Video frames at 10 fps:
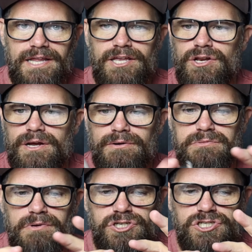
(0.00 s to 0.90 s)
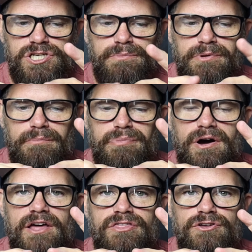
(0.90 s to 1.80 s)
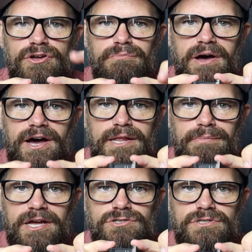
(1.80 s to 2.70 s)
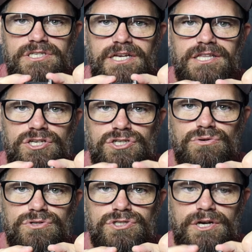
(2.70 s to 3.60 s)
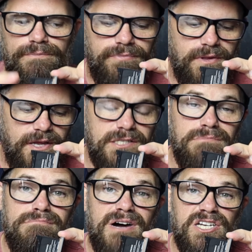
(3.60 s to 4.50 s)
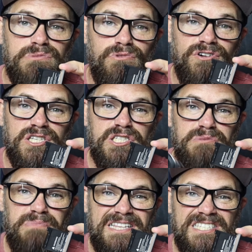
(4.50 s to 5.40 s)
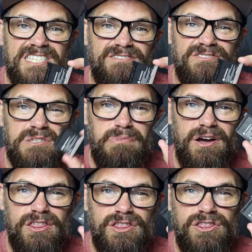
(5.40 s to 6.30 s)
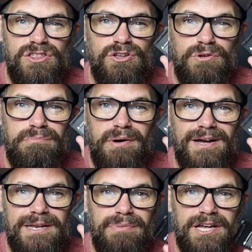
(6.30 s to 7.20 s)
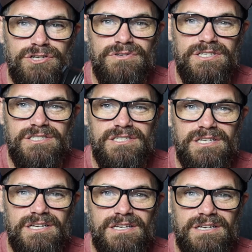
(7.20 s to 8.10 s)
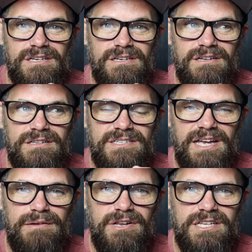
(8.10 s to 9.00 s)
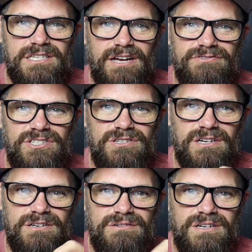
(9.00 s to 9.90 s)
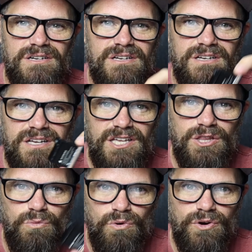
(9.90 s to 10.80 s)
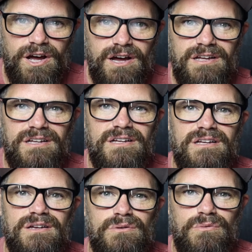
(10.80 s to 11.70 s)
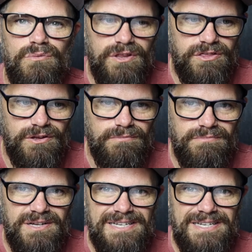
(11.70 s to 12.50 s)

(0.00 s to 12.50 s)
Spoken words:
let you know it's much cheaper to buy third-party batteries in the short term. It's much more expensive to buy third-party batteries 10 minutes after you go in the water with them.